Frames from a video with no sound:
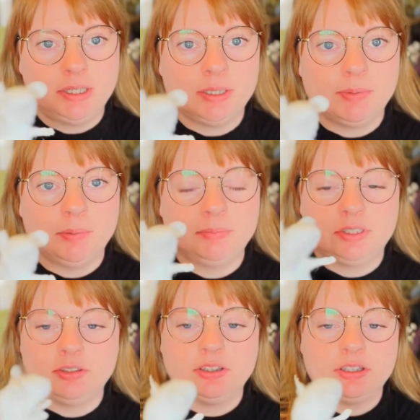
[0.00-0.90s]
him up
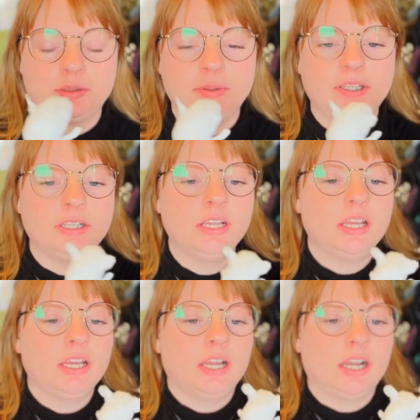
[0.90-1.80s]
just a little bit.
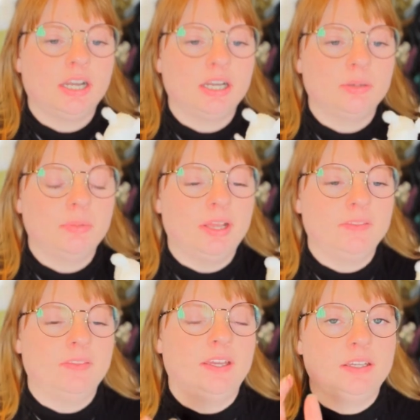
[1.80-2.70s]

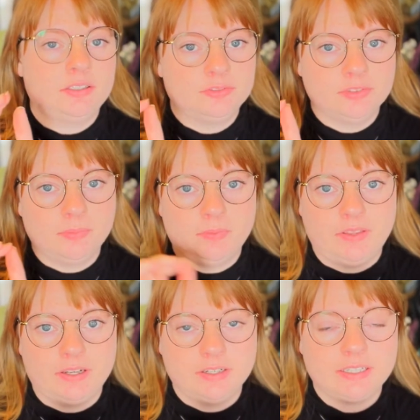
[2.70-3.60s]
And then from
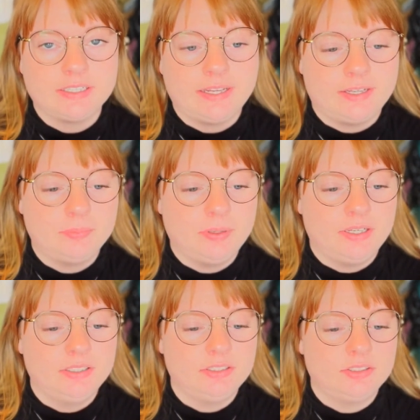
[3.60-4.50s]
there I can add
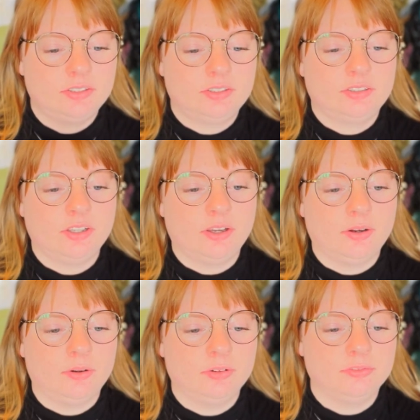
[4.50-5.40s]
paint.
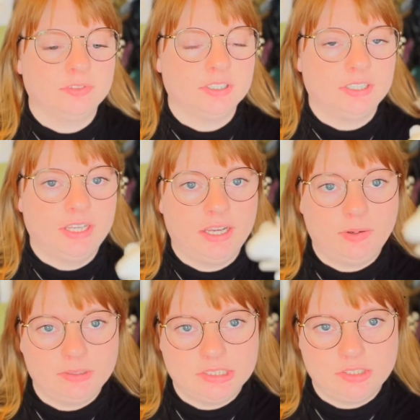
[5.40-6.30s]
So for now,
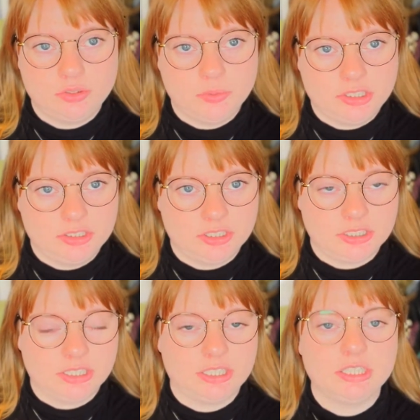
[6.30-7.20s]
this is what he's looking
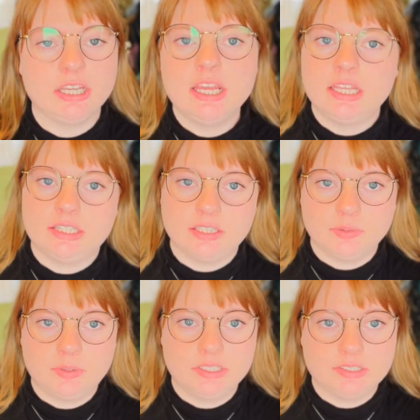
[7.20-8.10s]
like. The other
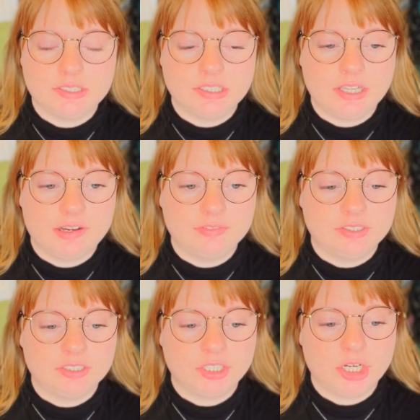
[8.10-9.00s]
one is in the
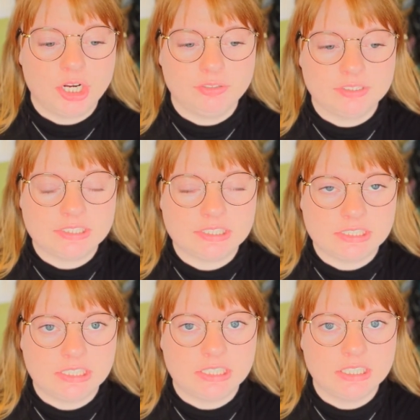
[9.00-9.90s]
oven,
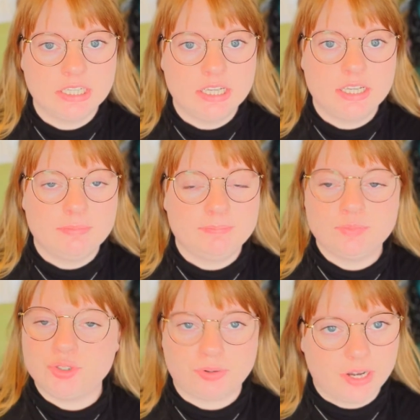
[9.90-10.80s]
currently
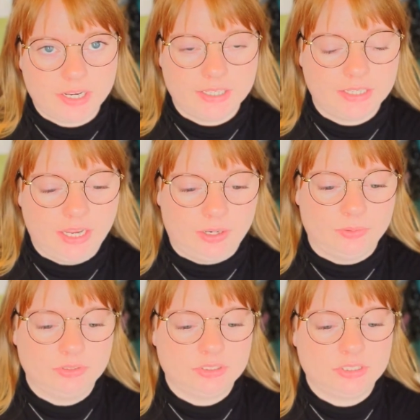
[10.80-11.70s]
drying
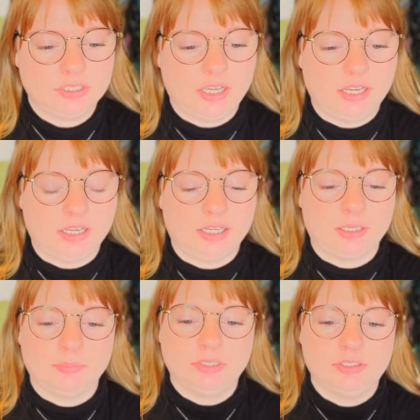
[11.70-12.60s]
out.
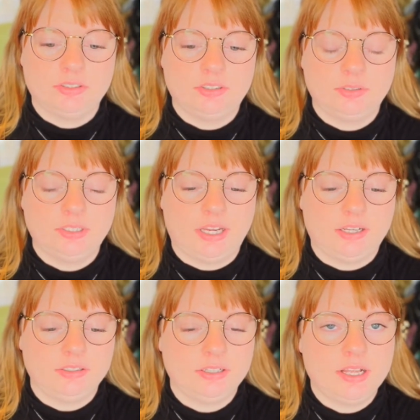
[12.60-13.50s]
So yeah.
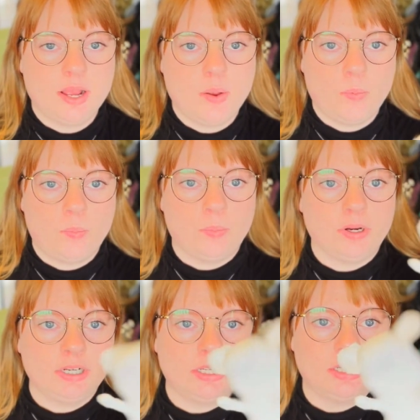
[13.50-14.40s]
We're
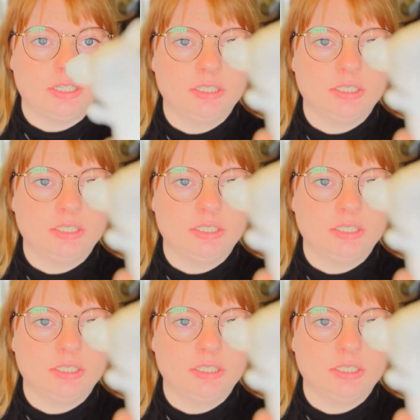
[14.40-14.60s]
gonna